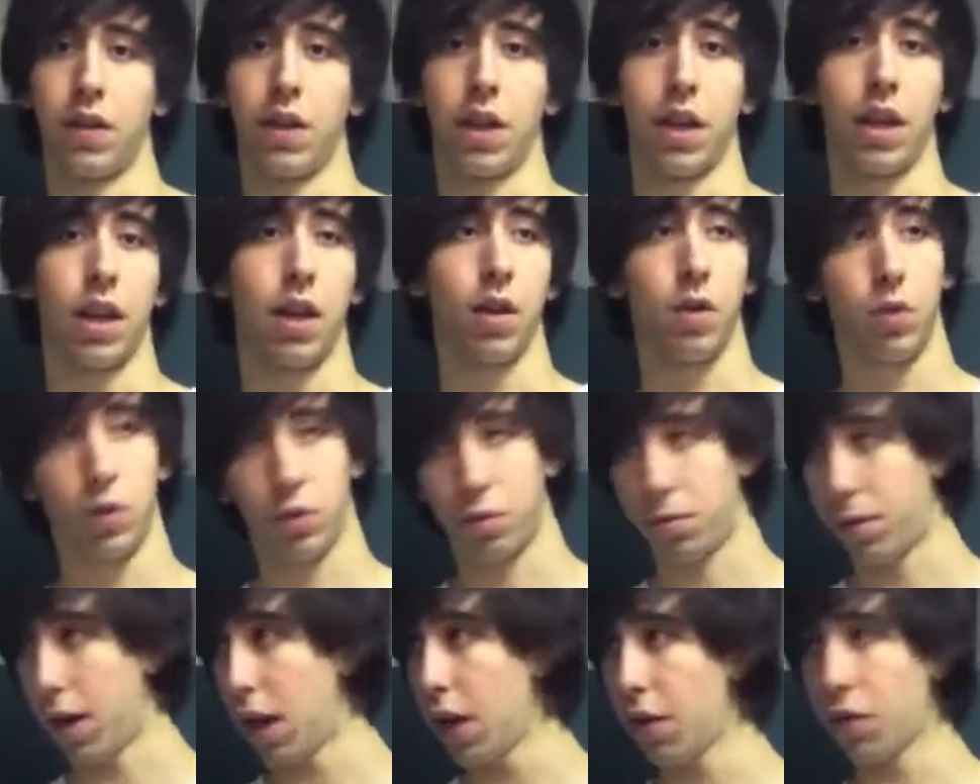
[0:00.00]
It kills
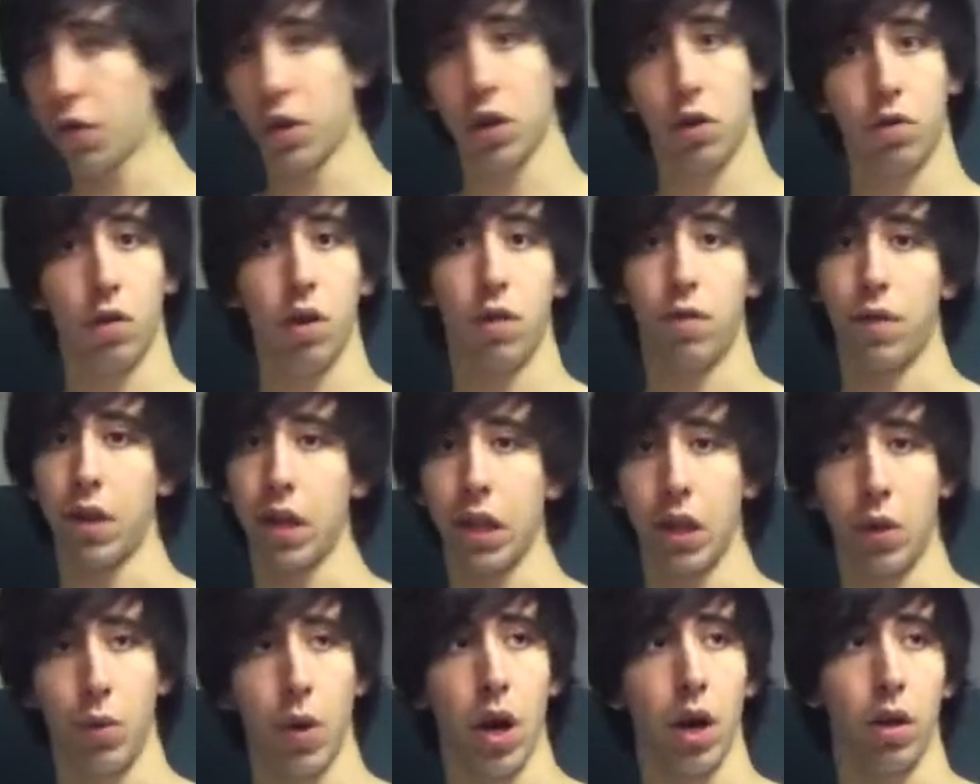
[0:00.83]
infantry
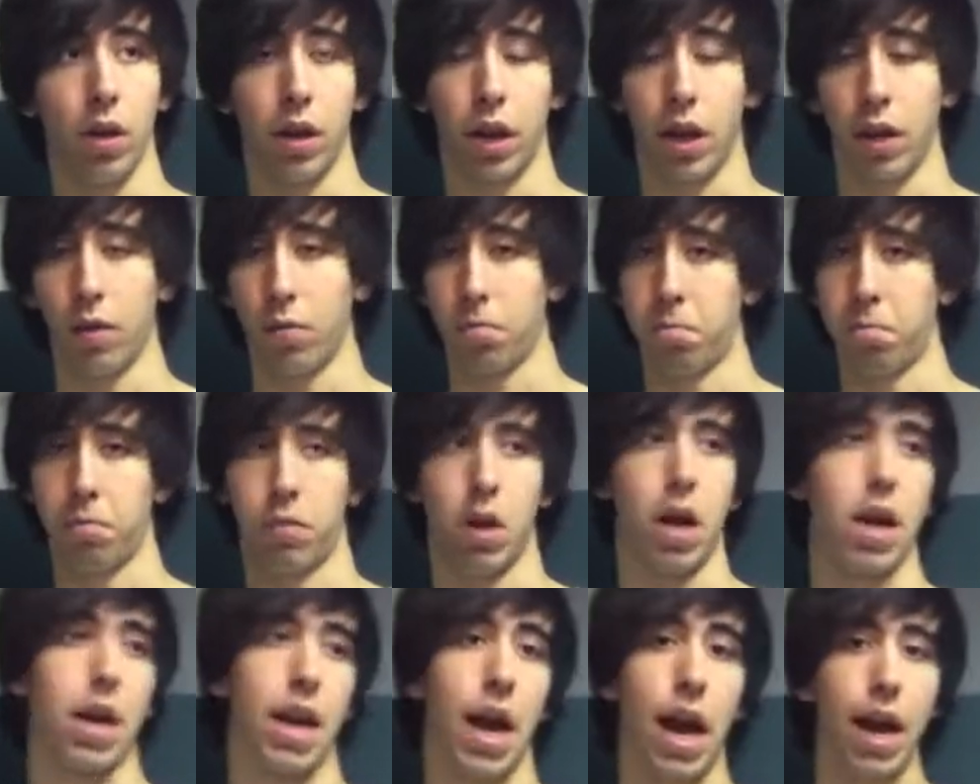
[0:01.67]
really well, it
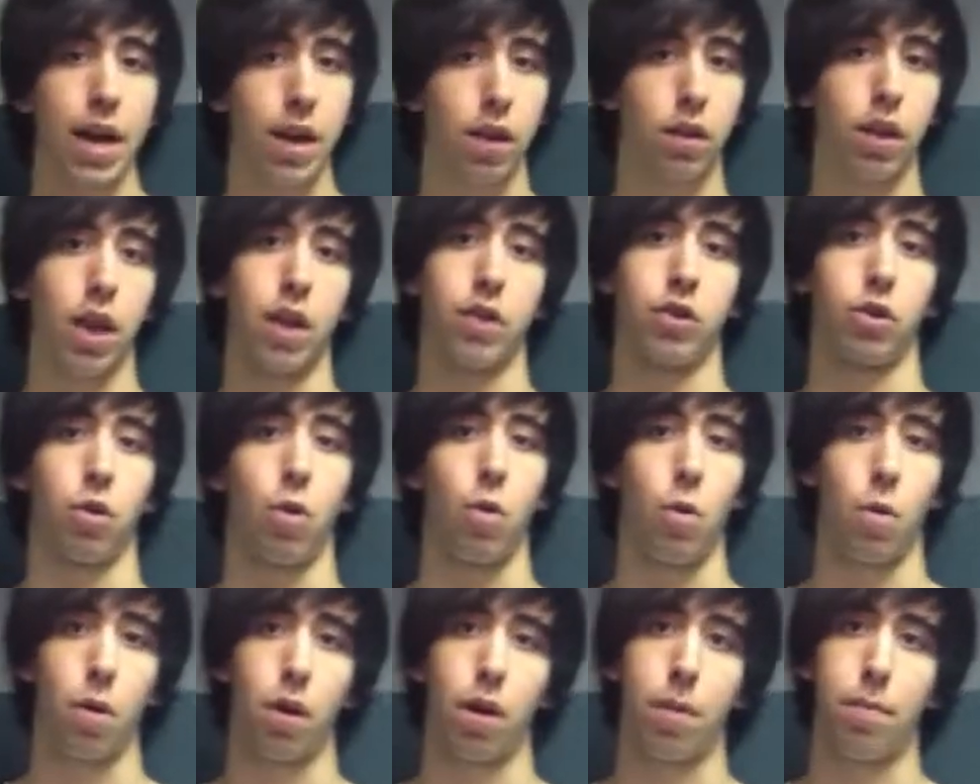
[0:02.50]
annihilates
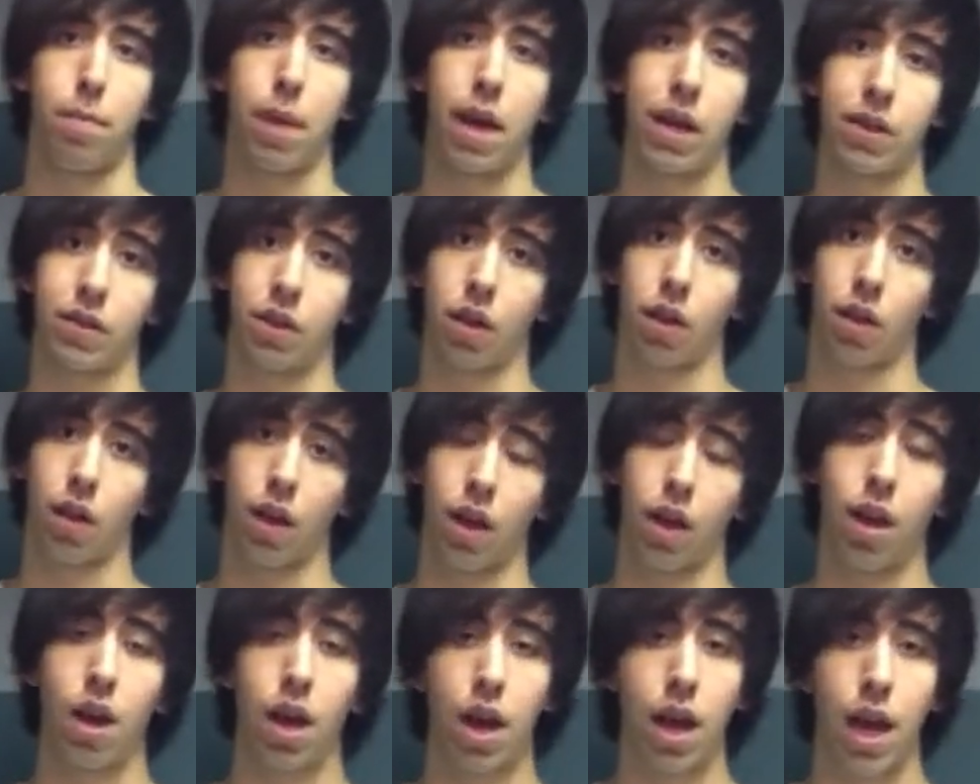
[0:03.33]
Horde
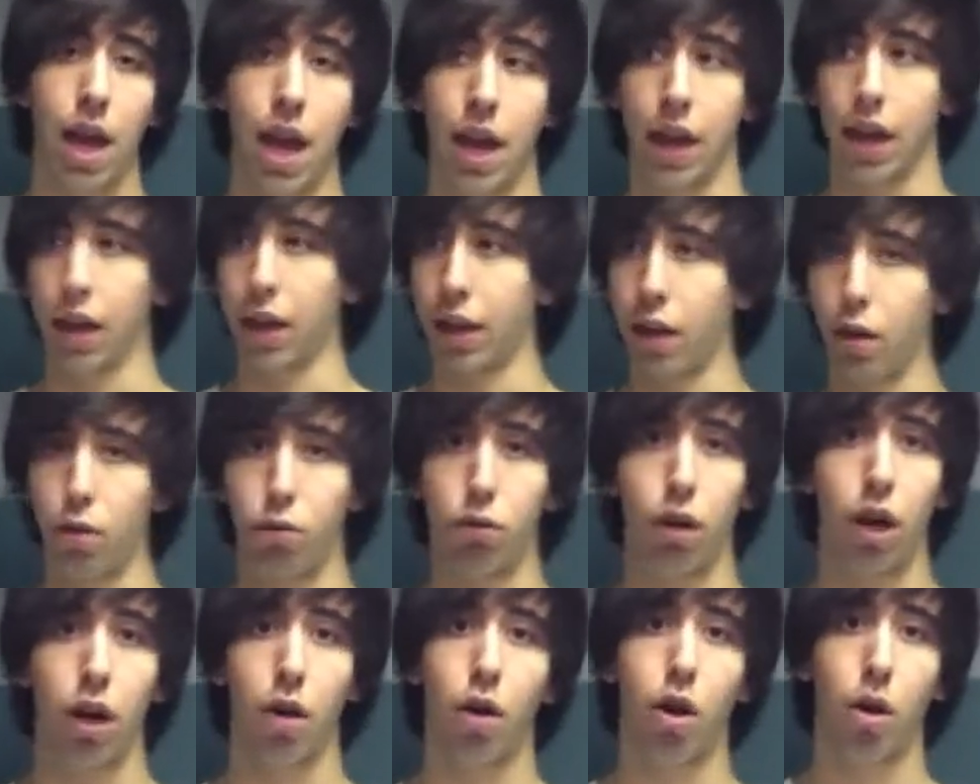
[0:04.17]
amazingly, it can kill
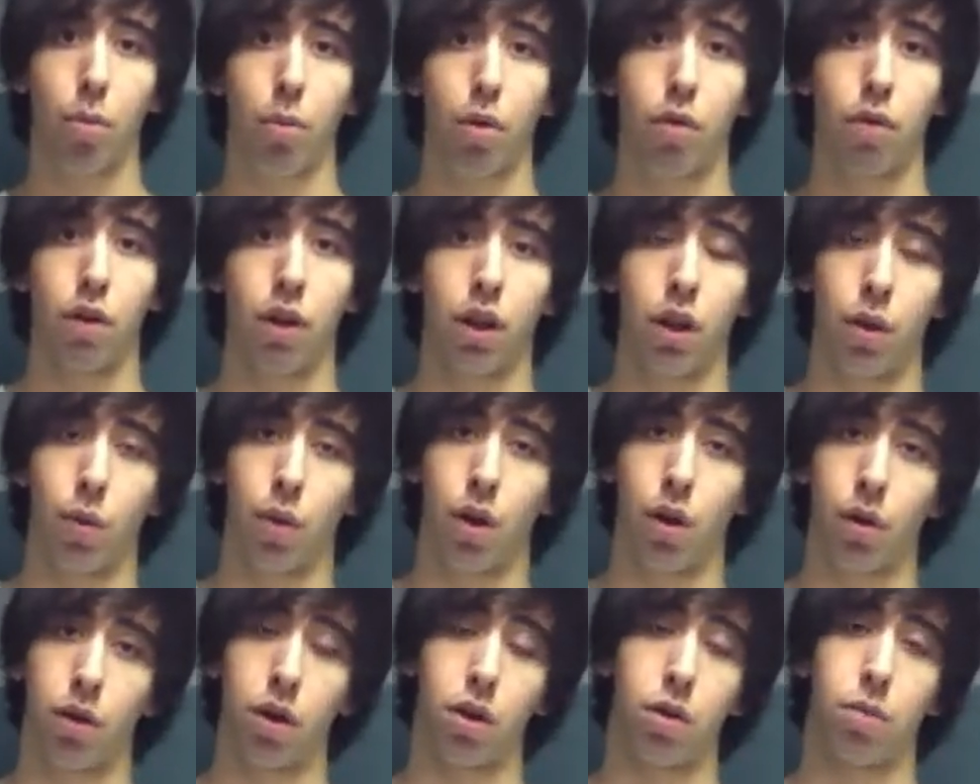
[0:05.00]
light armor really
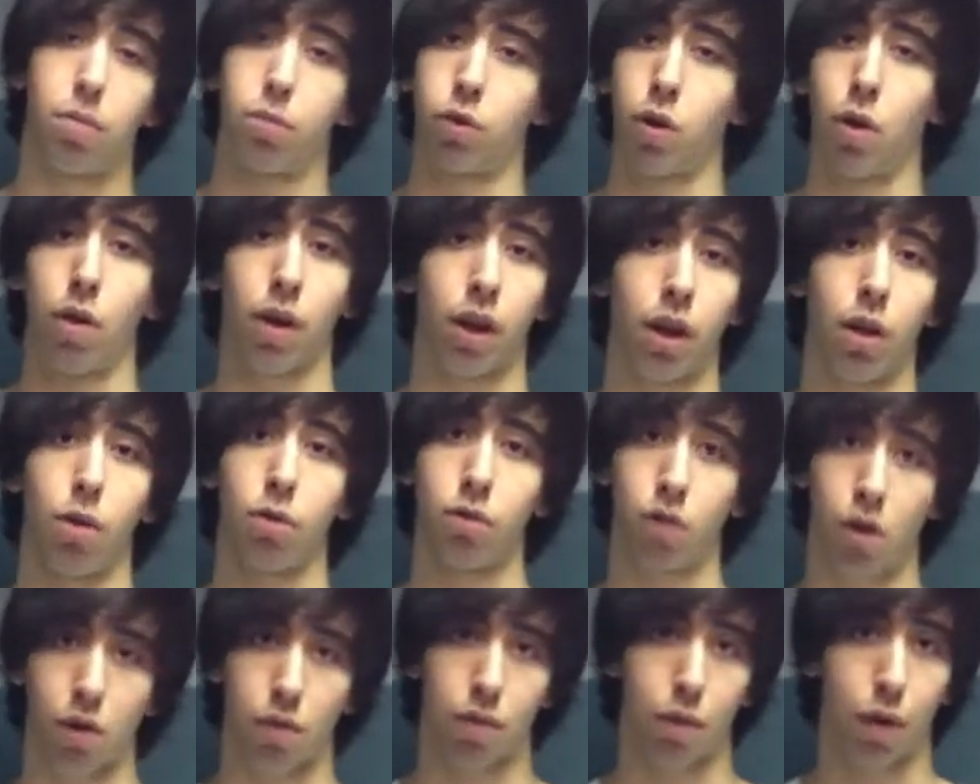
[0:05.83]
well, you know, Dark
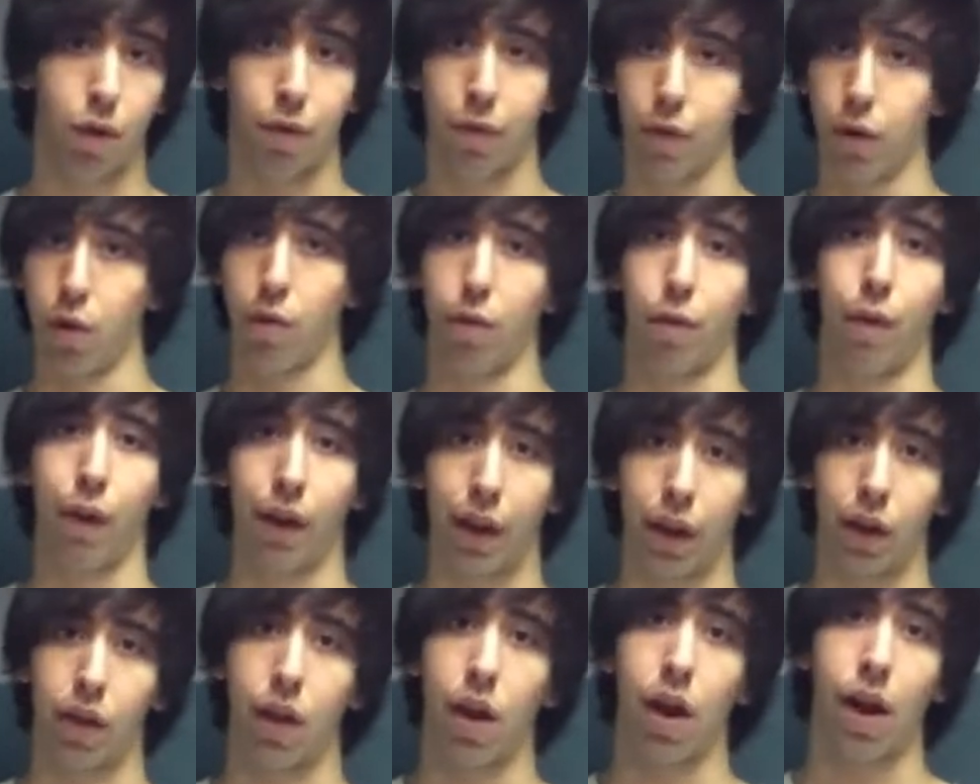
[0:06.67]
Eldar run for your
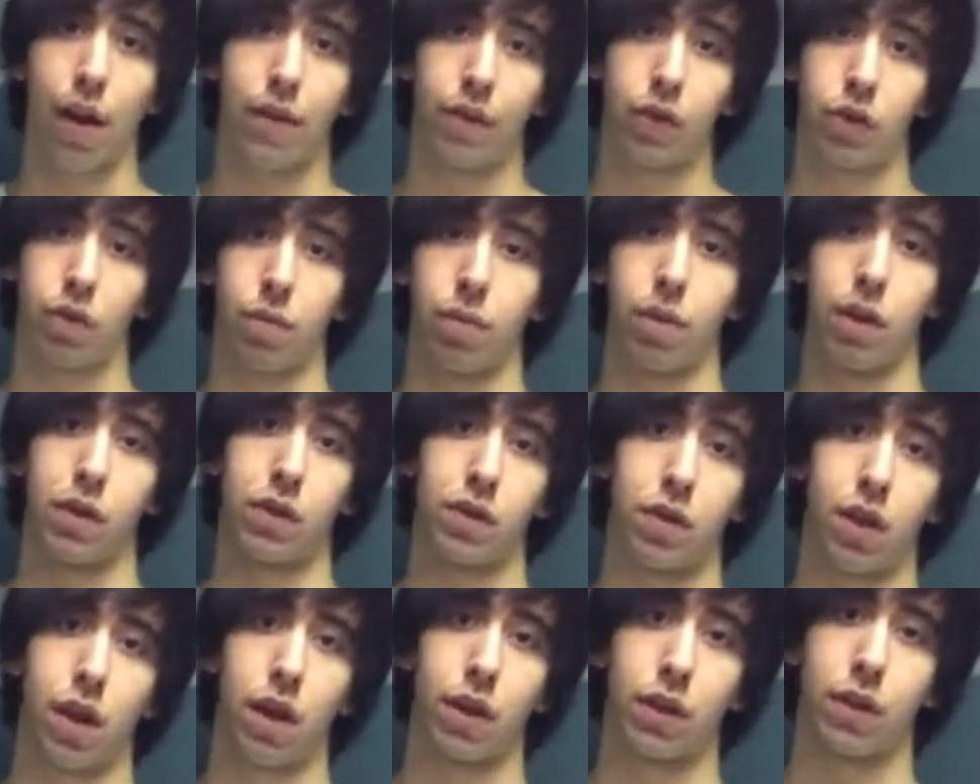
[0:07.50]
freaking lives from these
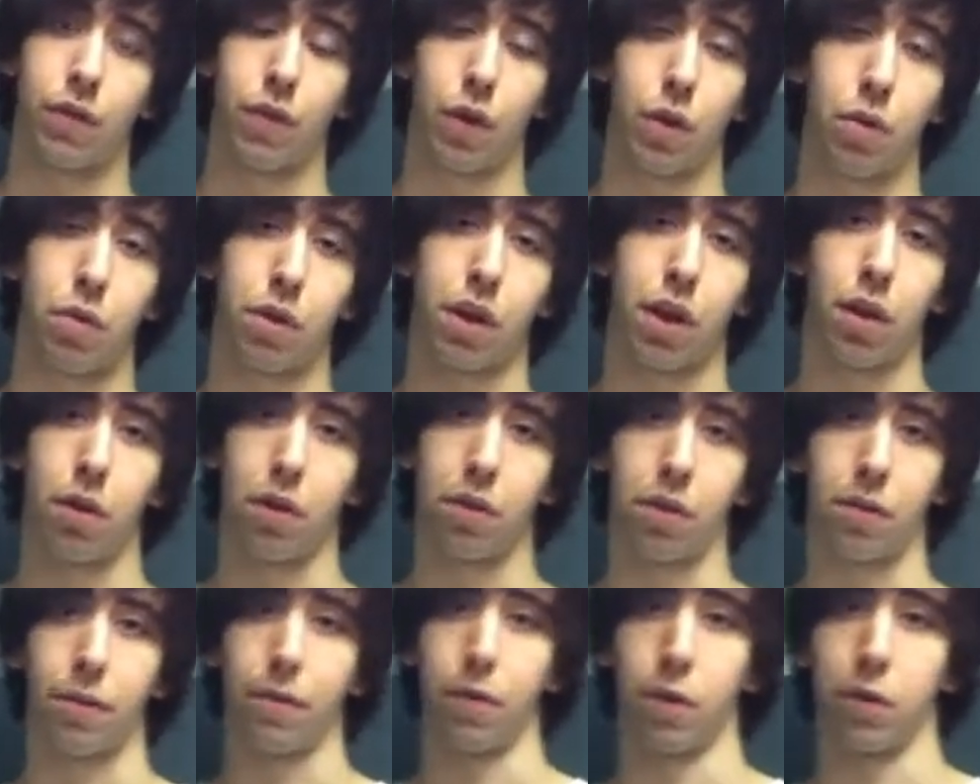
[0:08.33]
things if you don't kill
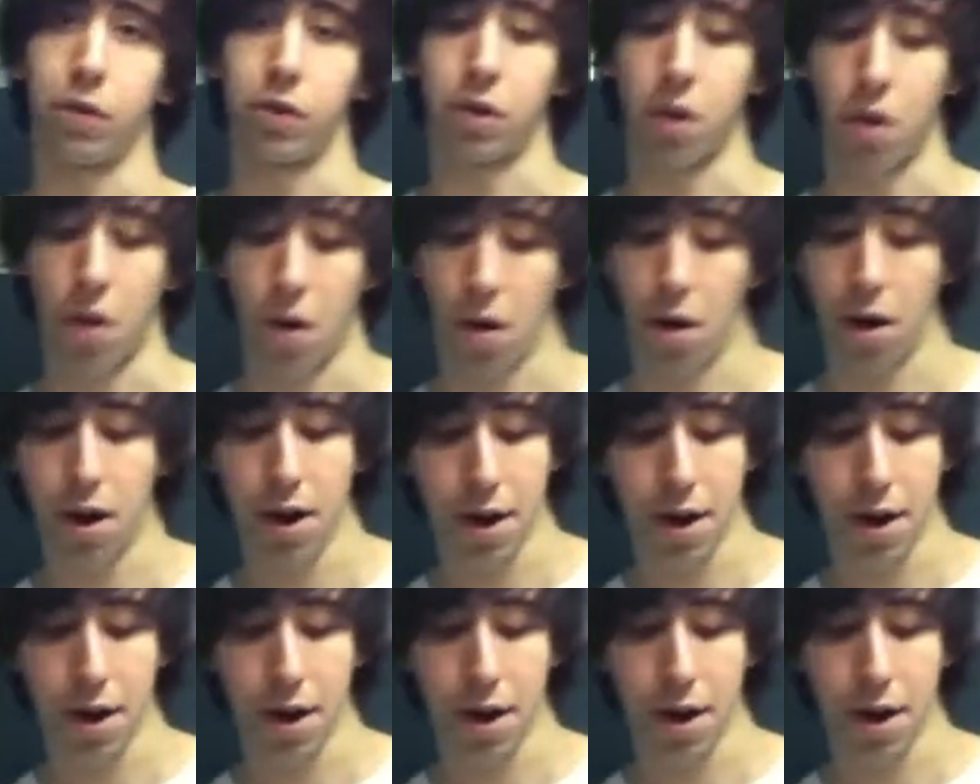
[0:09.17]
it the first turn.